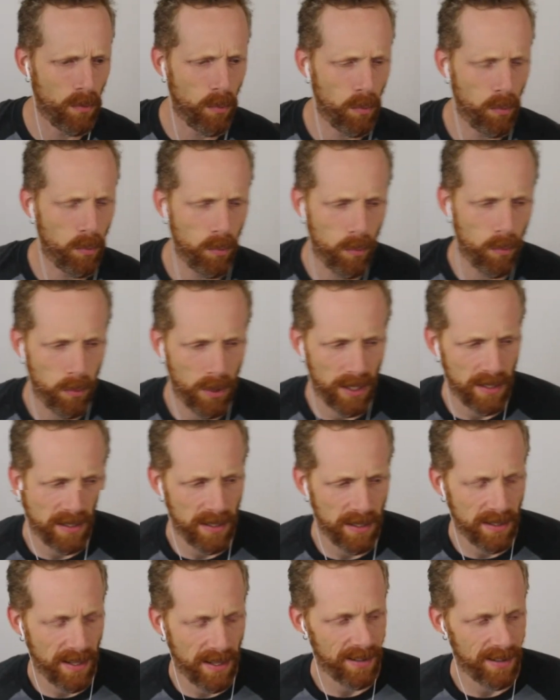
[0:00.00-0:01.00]
Where
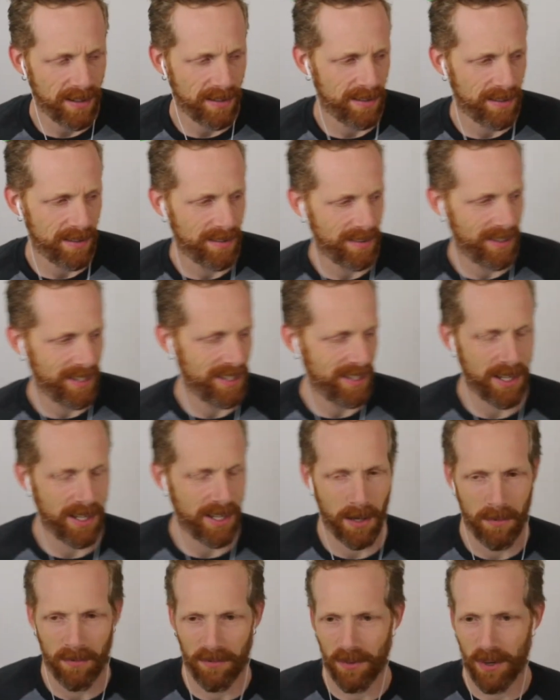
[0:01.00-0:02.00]
did that like
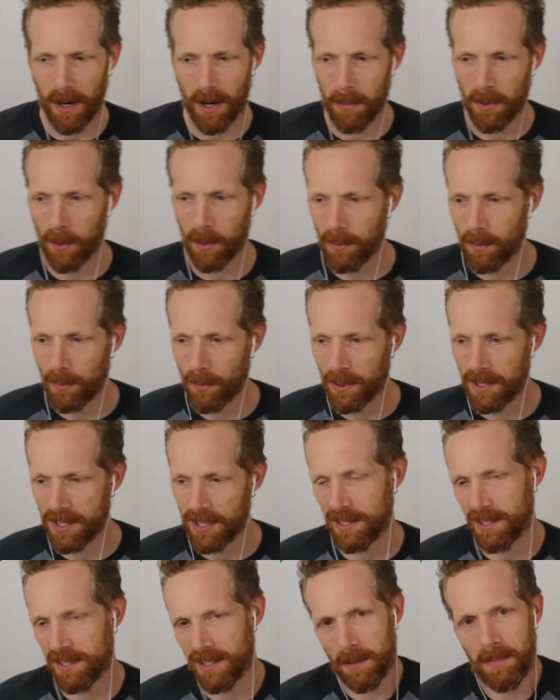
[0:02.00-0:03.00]
come from? Or was there
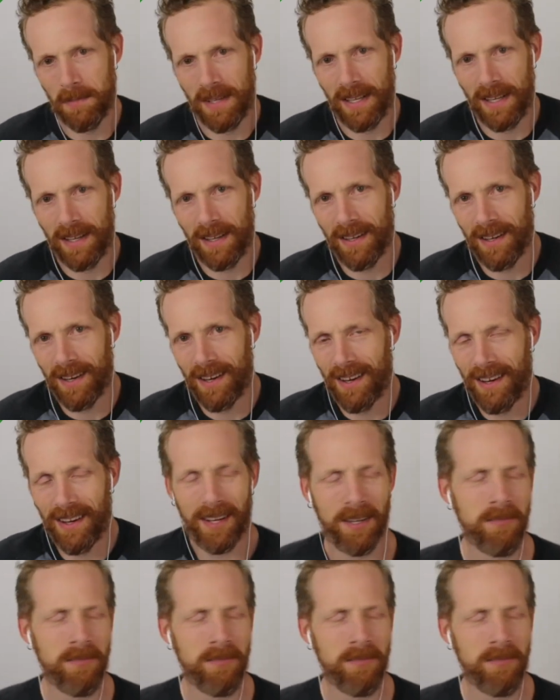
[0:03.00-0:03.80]
some, uh,